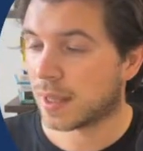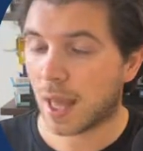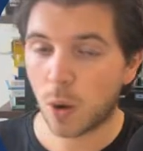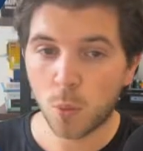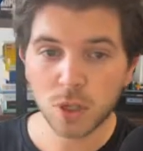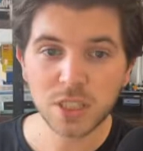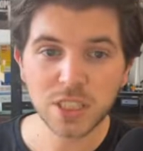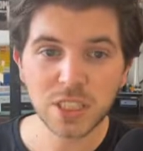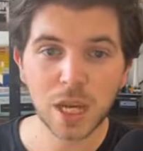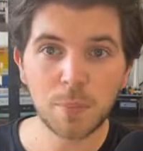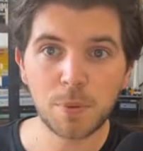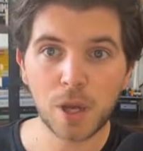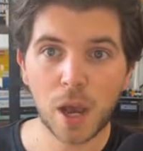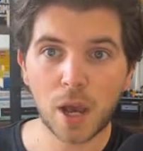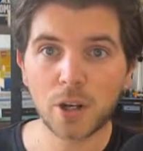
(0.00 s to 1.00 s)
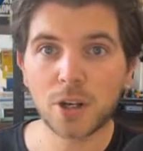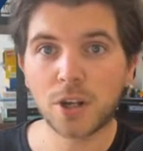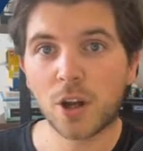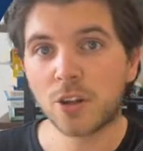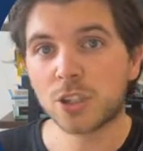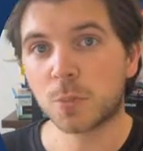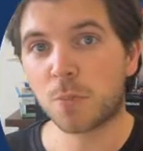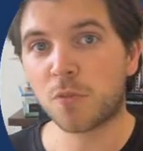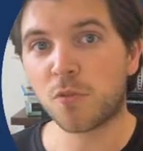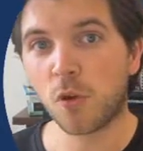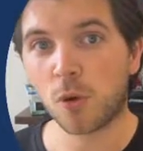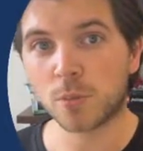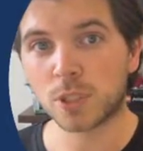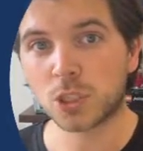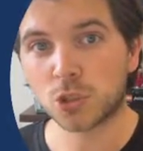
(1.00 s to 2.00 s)
And with this API, you can also
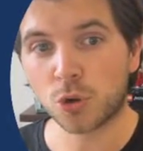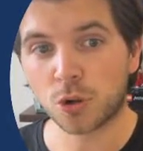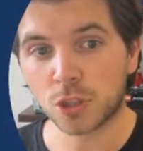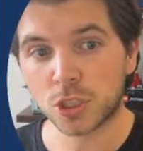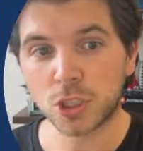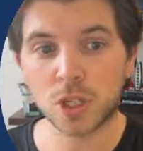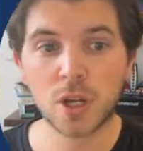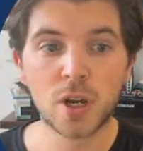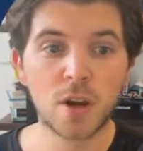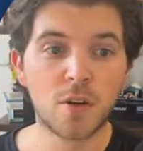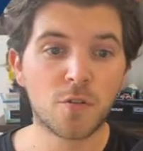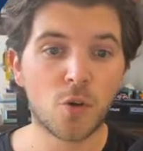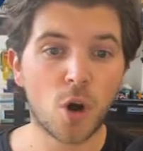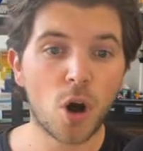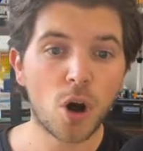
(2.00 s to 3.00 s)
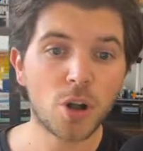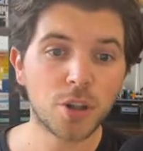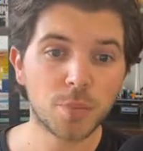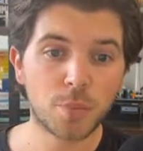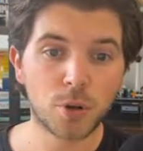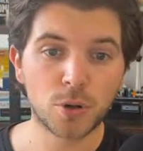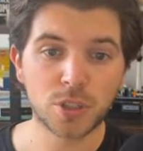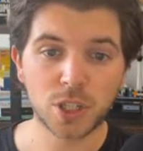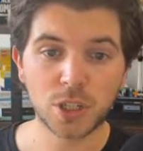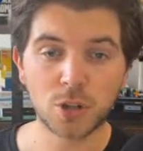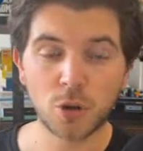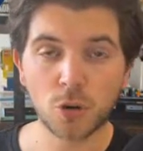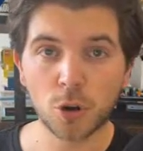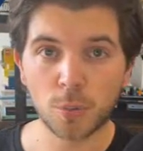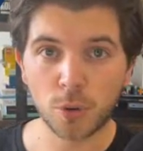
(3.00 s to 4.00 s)
perform a search for all the books in the
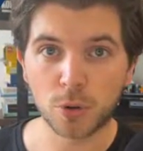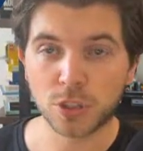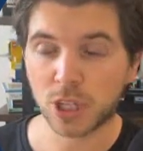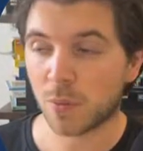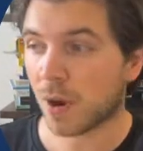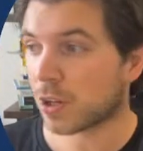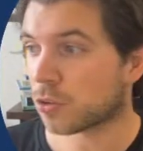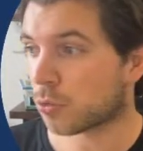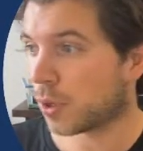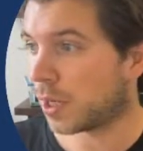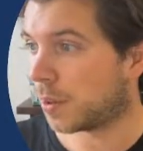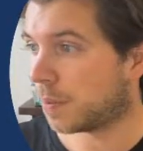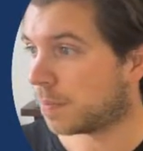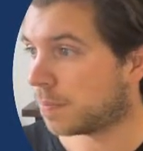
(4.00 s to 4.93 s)
Google Books directory.